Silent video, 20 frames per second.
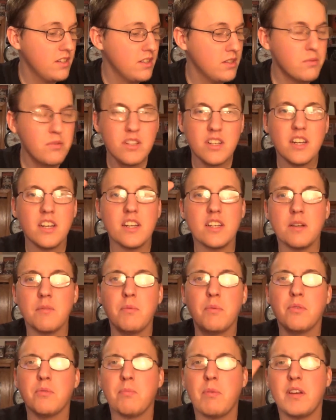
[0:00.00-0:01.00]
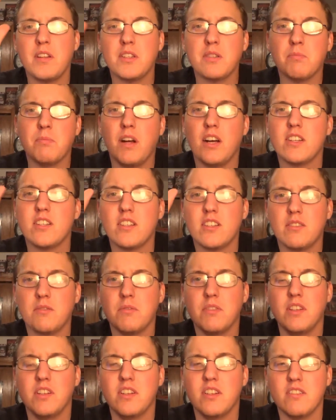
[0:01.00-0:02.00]
There wasn't any double page splashes,
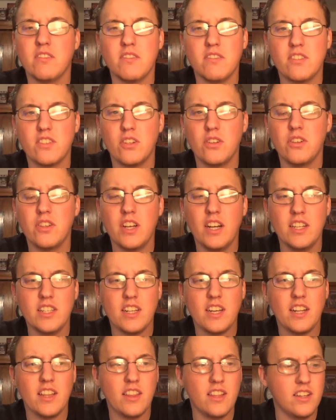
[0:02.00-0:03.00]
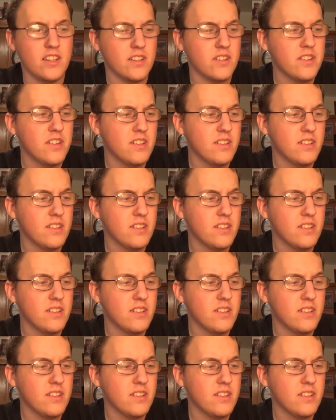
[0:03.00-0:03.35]
so I didn't show you guys anything.